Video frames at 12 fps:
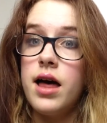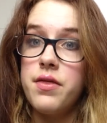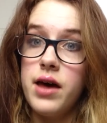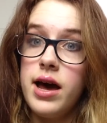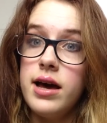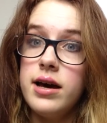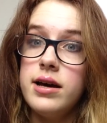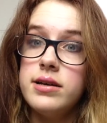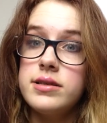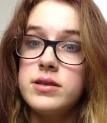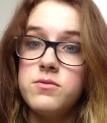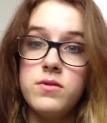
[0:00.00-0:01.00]

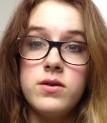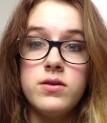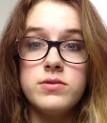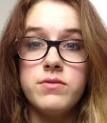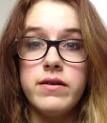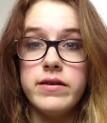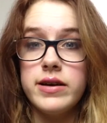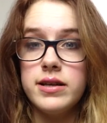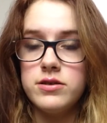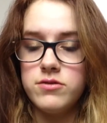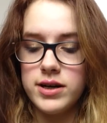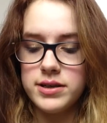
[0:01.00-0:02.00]
That was very
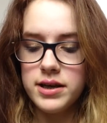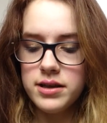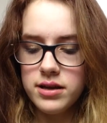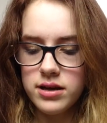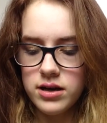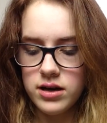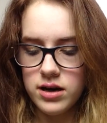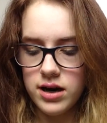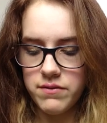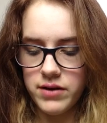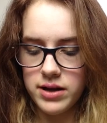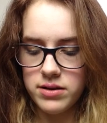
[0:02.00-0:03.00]
interesting.
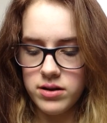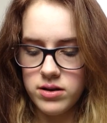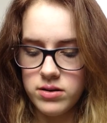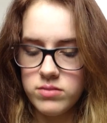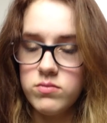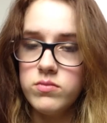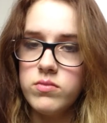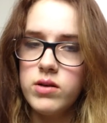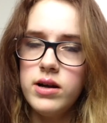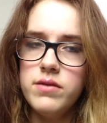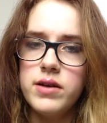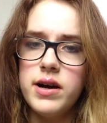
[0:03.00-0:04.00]
I've had
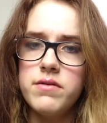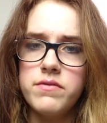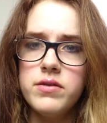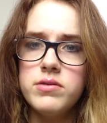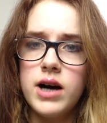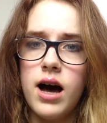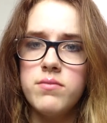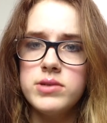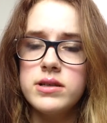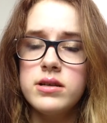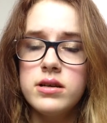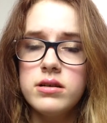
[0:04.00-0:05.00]
kind of that a few
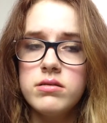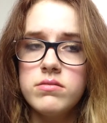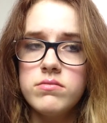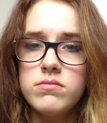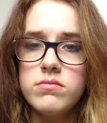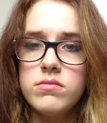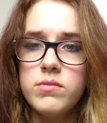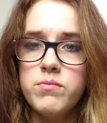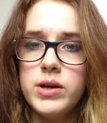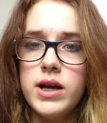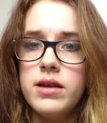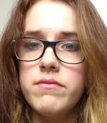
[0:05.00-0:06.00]
times,
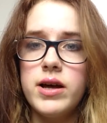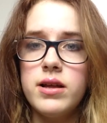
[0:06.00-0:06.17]
but then